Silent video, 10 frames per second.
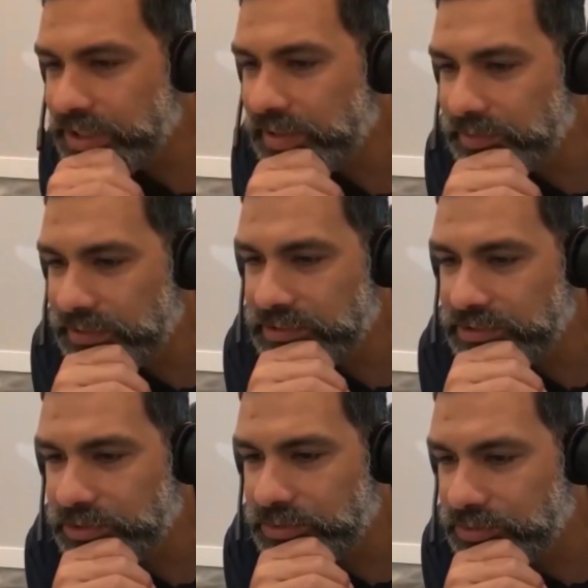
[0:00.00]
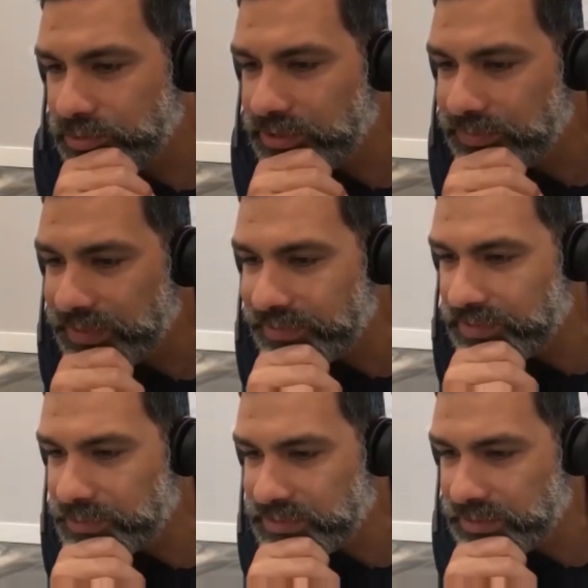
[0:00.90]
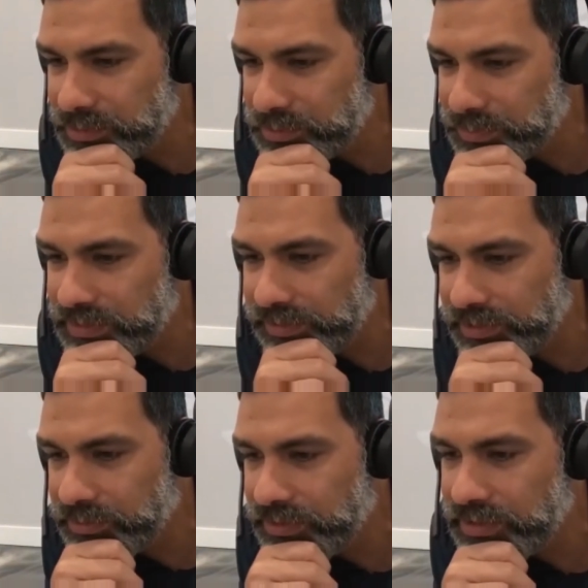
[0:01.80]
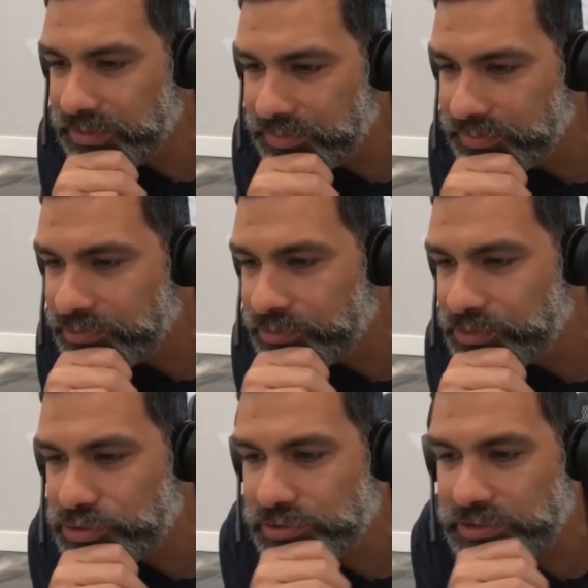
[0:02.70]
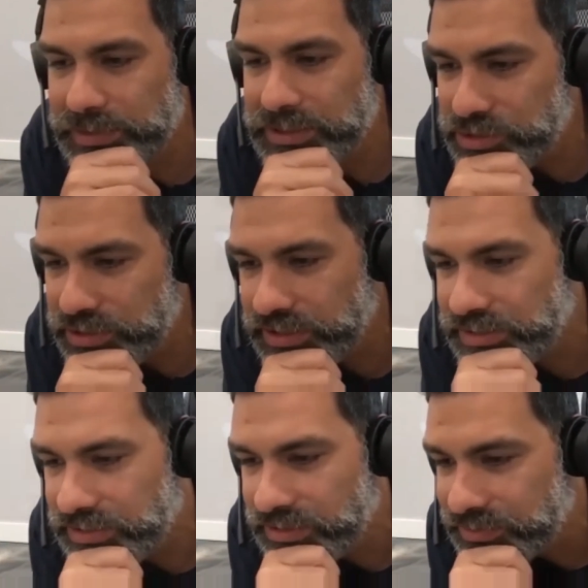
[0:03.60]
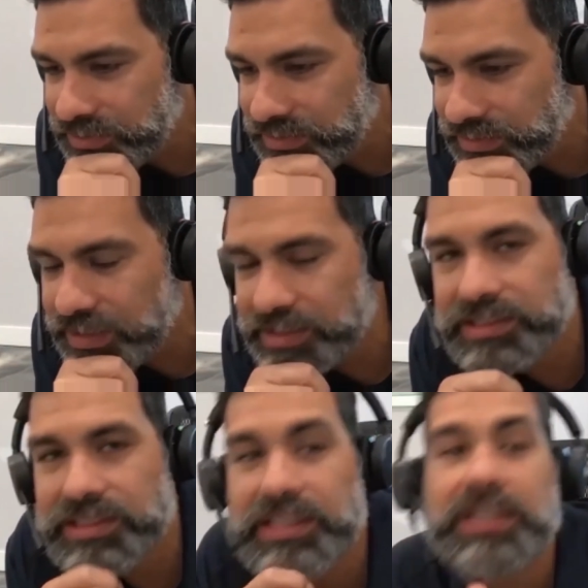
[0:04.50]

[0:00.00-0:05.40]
you have like the 3 or 5 elements that must be in every creative to ensure the best chance of success?